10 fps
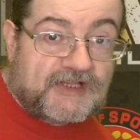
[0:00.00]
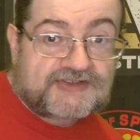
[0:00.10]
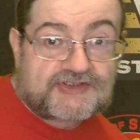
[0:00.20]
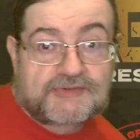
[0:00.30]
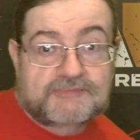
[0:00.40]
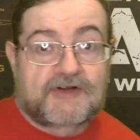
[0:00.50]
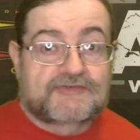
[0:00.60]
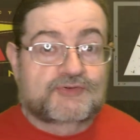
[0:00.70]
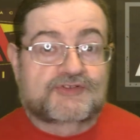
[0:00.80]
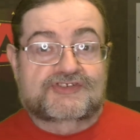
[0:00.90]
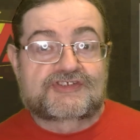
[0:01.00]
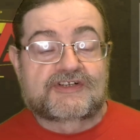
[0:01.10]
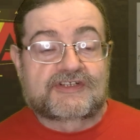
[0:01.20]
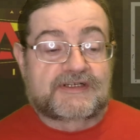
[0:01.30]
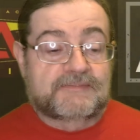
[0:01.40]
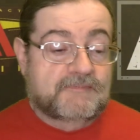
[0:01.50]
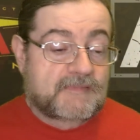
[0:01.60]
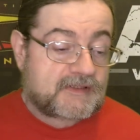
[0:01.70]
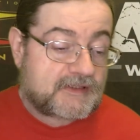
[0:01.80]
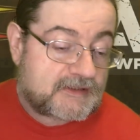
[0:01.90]
So off to a good start
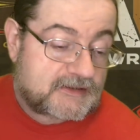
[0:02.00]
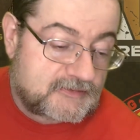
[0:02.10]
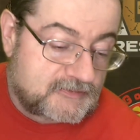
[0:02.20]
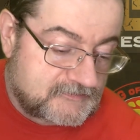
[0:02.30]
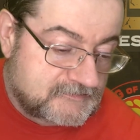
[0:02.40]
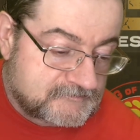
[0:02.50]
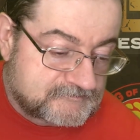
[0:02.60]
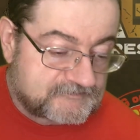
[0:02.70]
there.